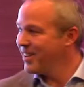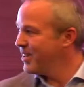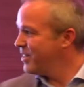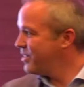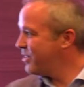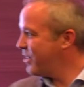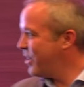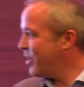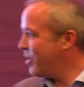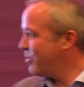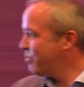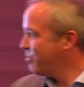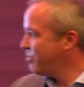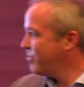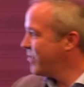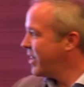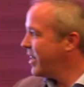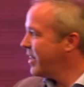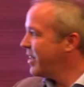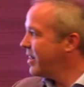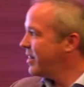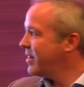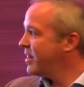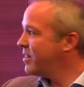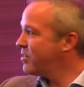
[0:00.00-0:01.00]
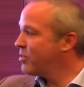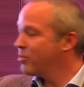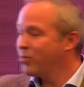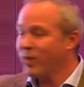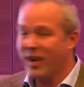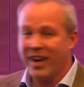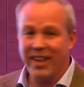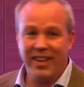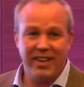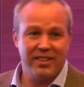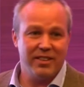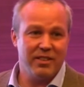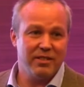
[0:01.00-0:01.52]
So this is what
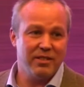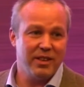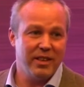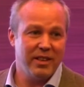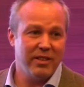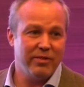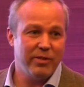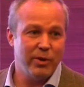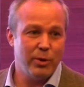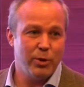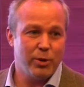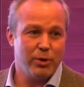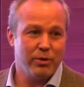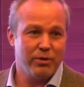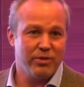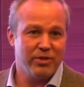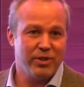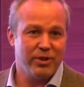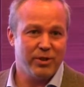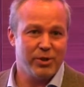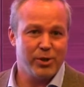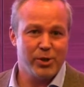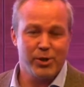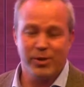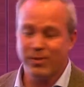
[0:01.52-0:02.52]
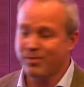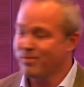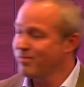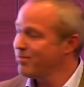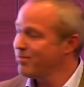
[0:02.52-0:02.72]
I like to see in the future of search.